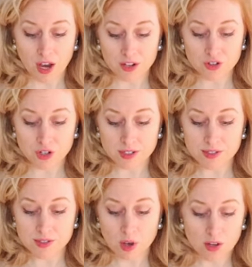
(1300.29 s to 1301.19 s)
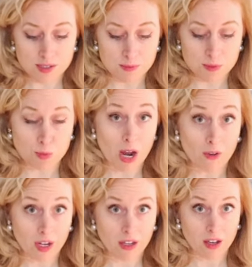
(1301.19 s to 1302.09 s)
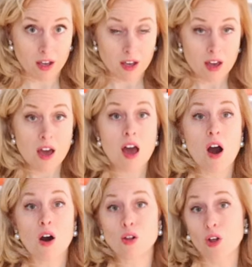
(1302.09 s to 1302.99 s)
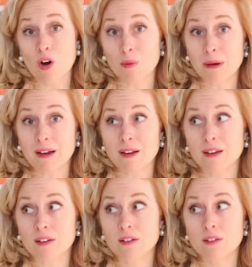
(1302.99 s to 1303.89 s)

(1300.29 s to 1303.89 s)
I just saw some sprouting along my